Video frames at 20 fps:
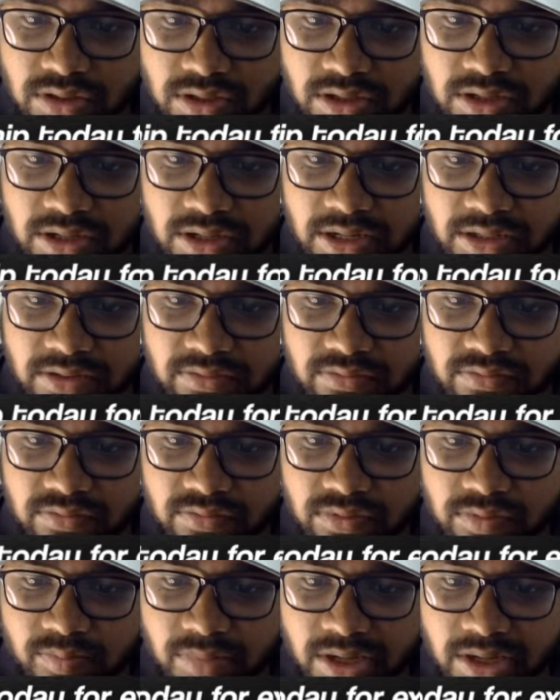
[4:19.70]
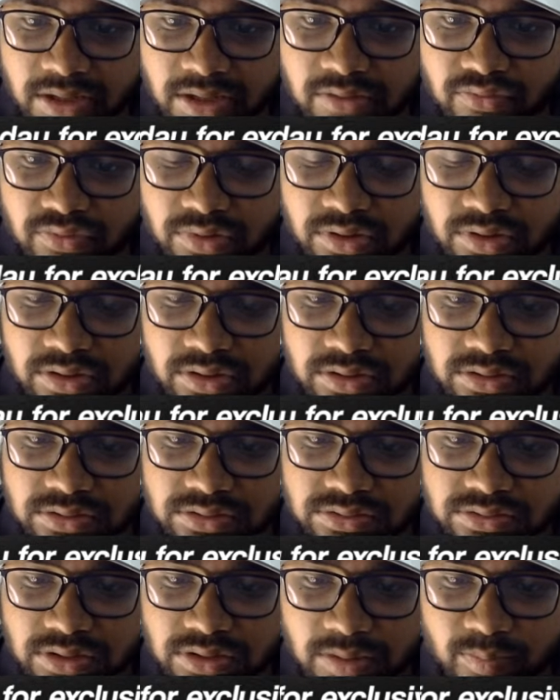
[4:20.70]
and background color
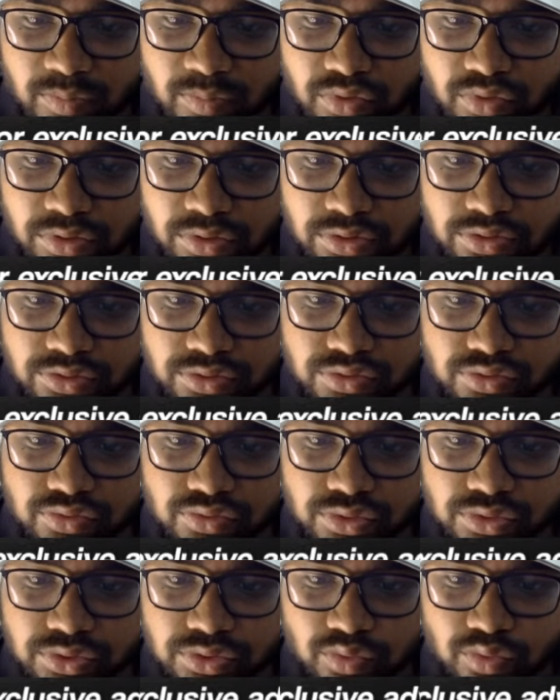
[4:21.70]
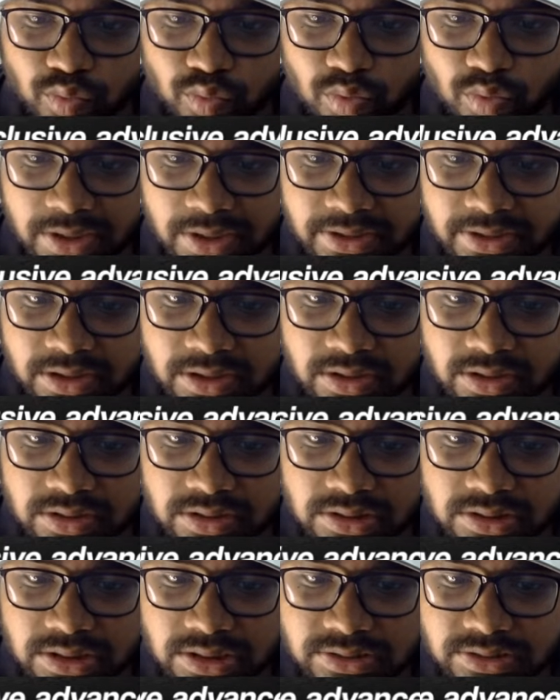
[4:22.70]
I'm going to choose white
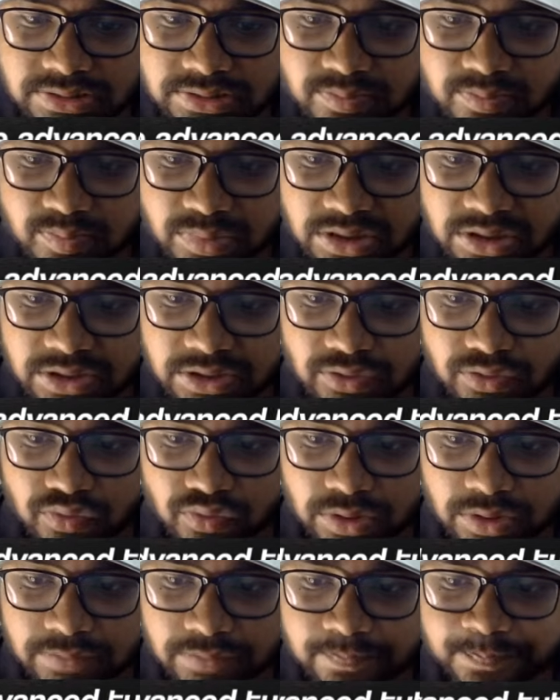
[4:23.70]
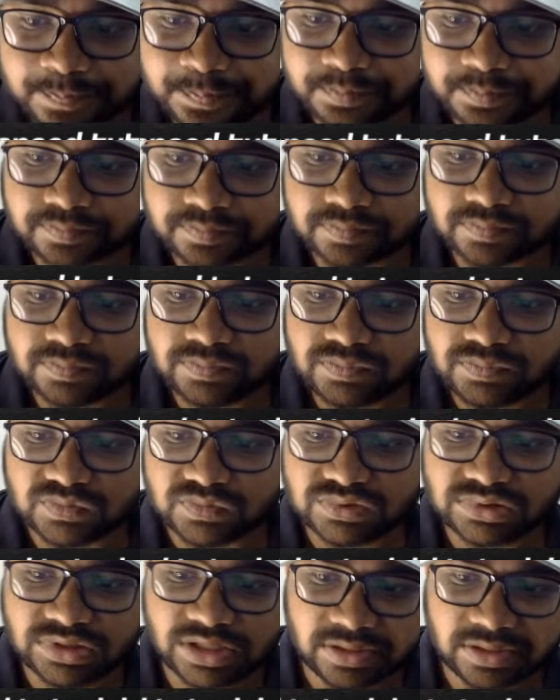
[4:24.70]
color and simply hit OK.
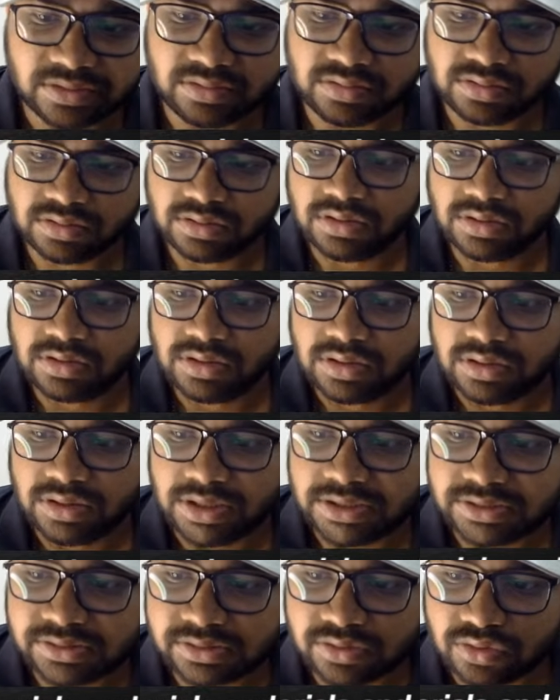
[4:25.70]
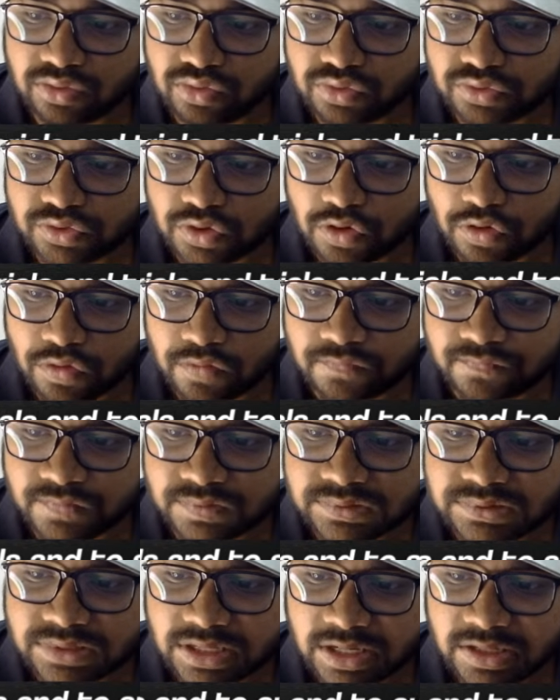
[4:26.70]
Then let's close all of
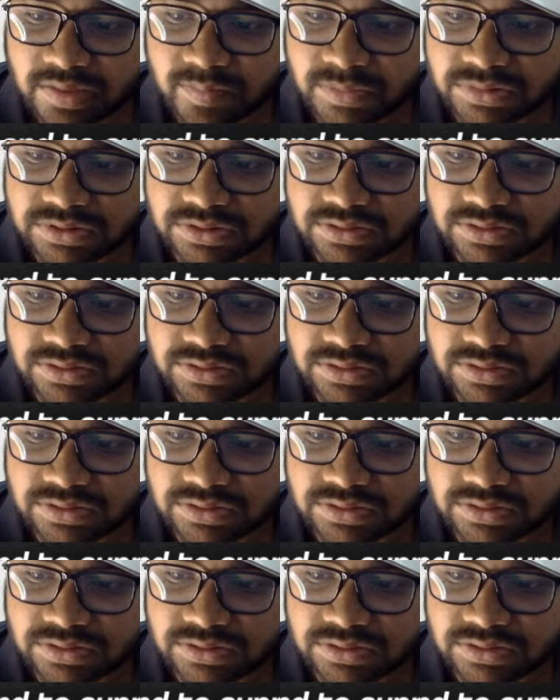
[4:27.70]
this animation